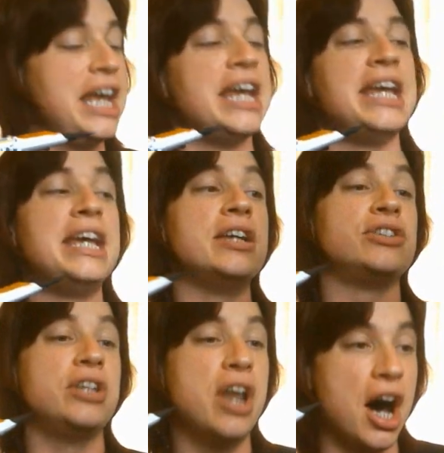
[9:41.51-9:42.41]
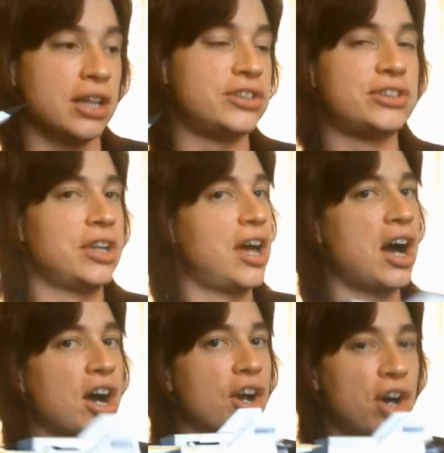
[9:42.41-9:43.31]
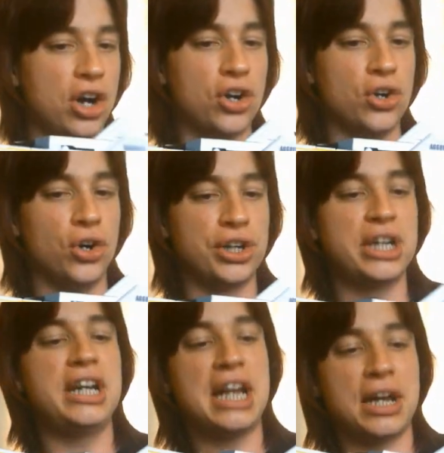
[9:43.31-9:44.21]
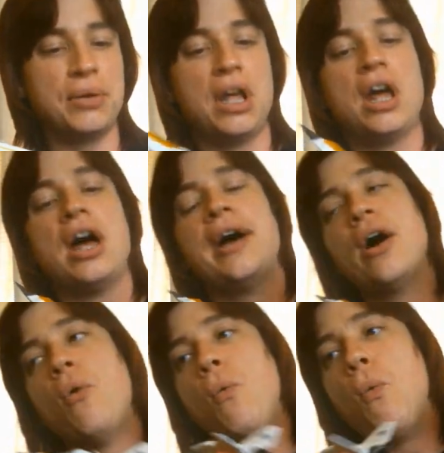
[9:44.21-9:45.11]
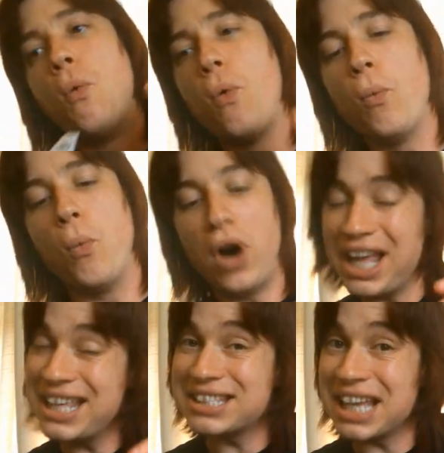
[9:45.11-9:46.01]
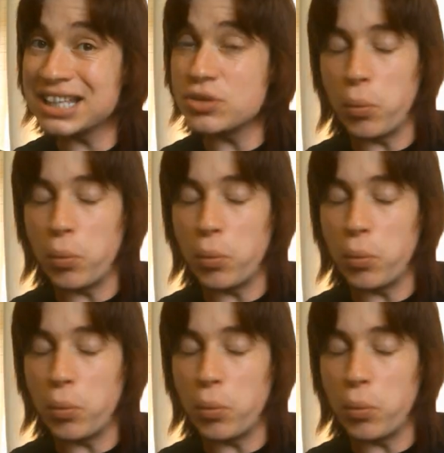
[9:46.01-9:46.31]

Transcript: He is not Concorde. Now, why is that?